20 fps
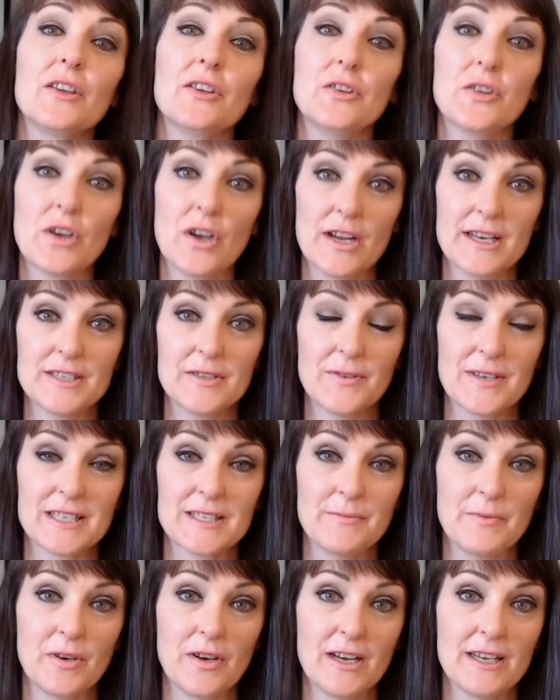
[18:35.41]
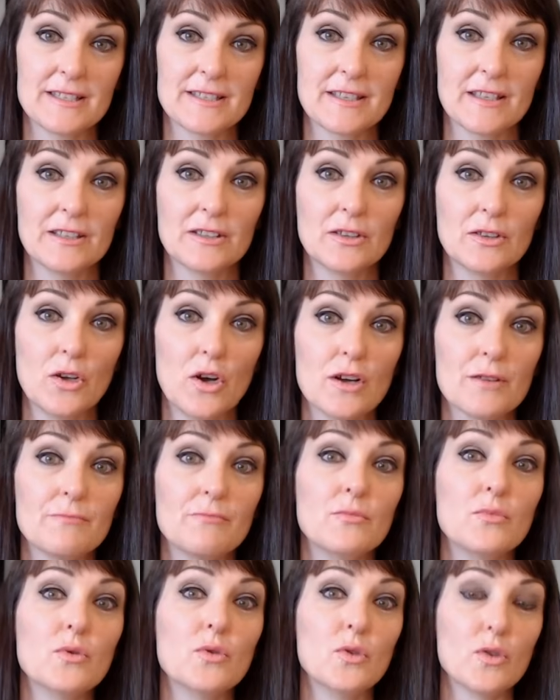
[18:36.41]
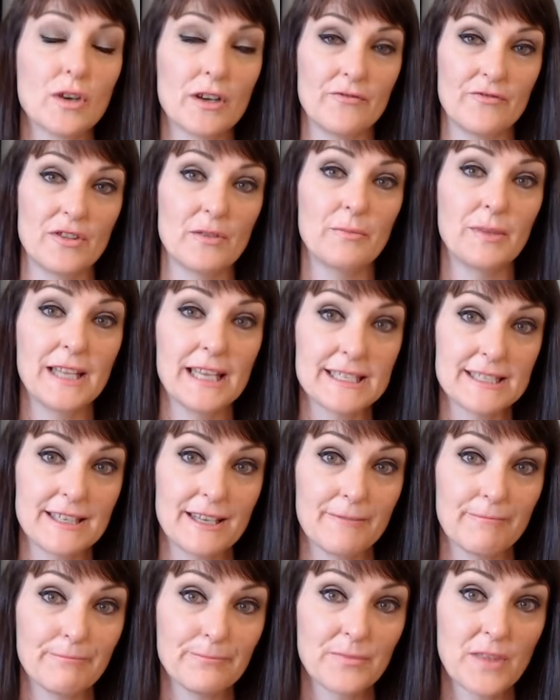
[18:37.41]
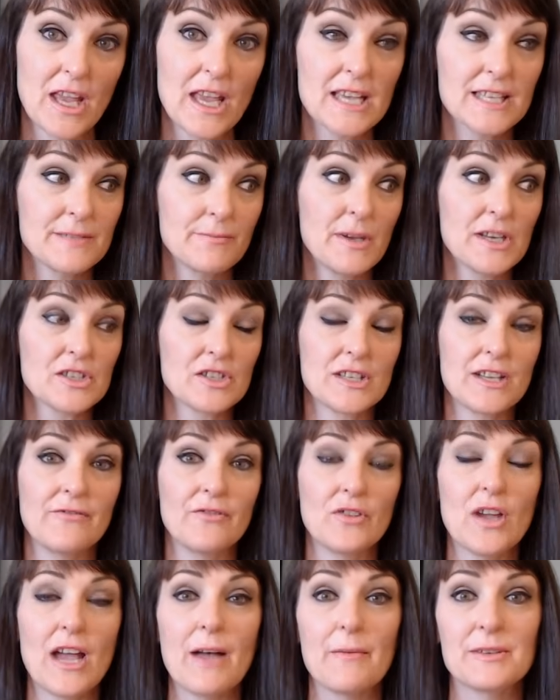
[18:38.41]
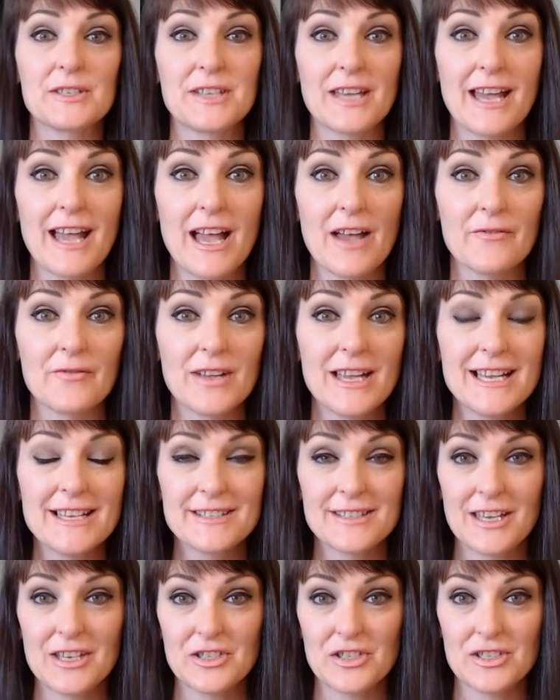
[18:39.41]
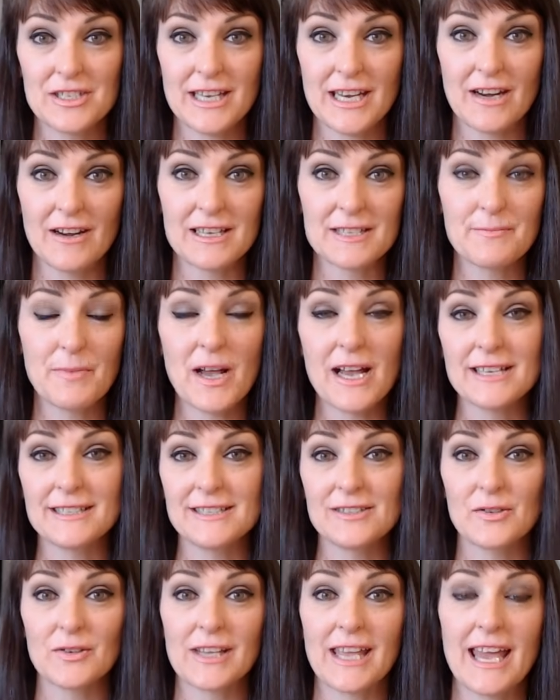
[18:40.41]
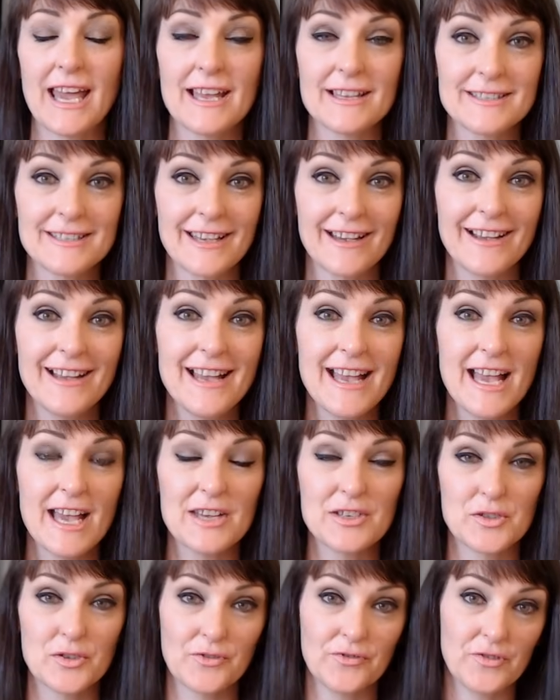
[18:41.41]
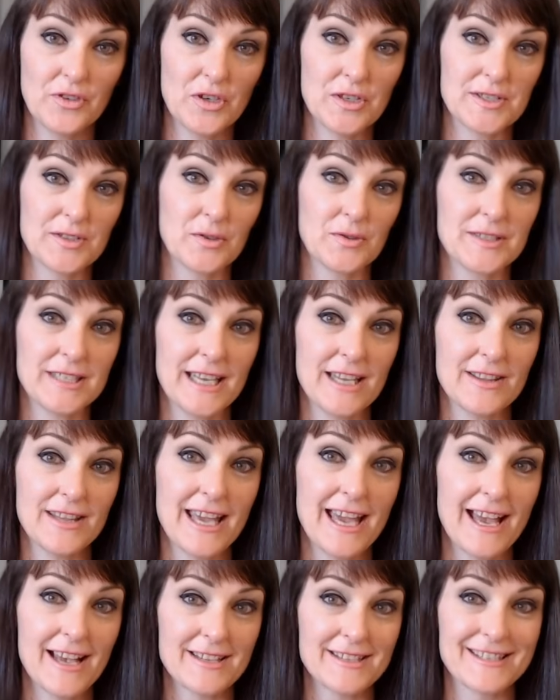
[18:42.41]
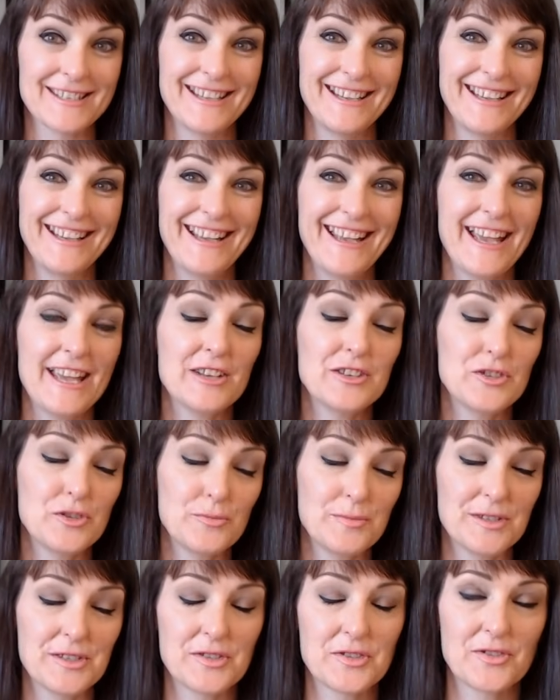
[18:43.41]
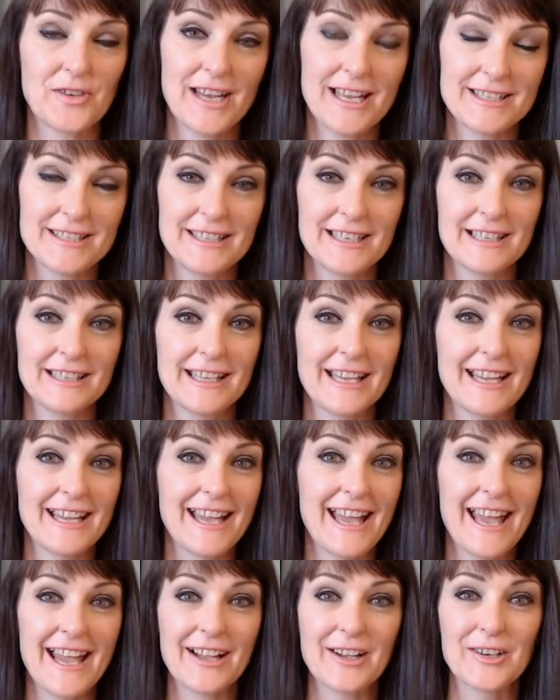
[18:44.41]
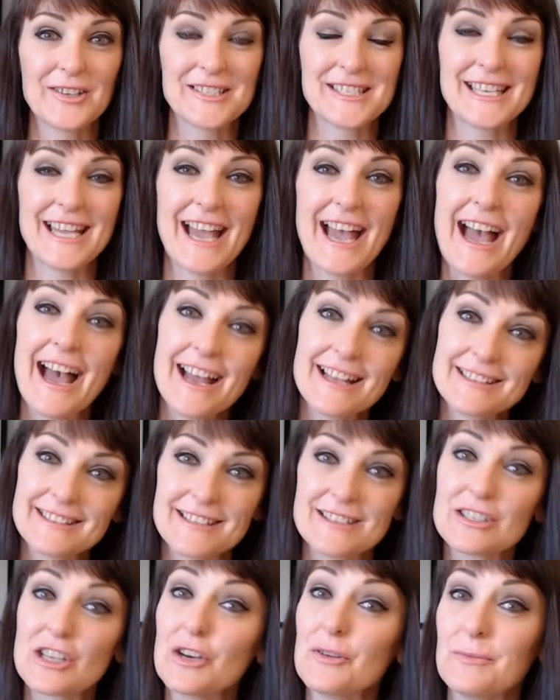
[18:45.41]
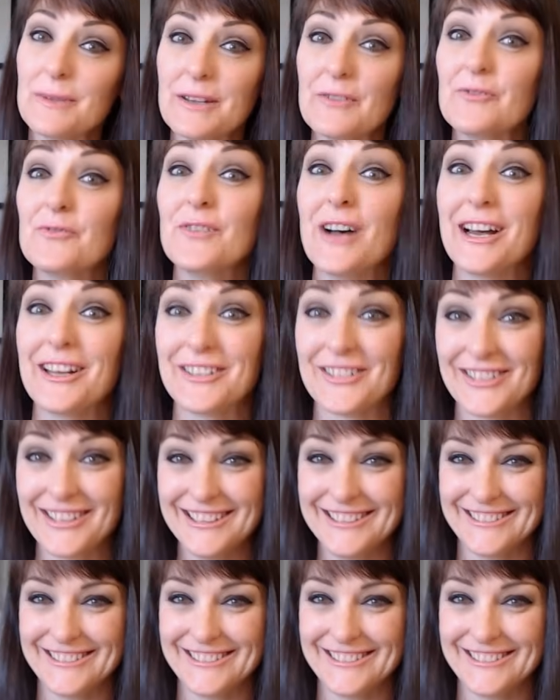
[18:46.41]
you're going to experience a lot more of the blessing, especially if you happen to have Sagittarius, Pisces, or Cancer as your first or 10th house and Jupiter's transiting there. Hang on to your hats, it's going to be fun.